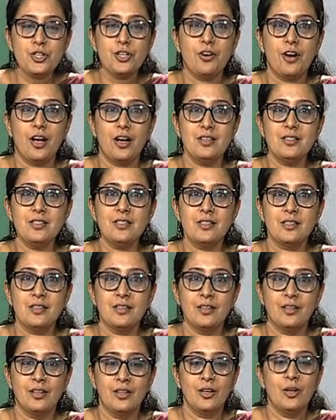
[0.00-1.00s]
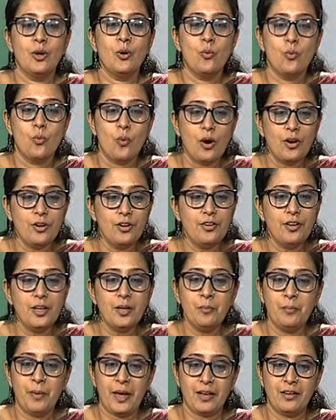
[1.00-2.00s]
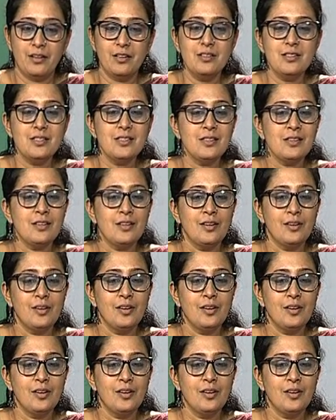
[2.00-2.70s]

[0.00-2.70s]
Shiraz, Wandering Beggars,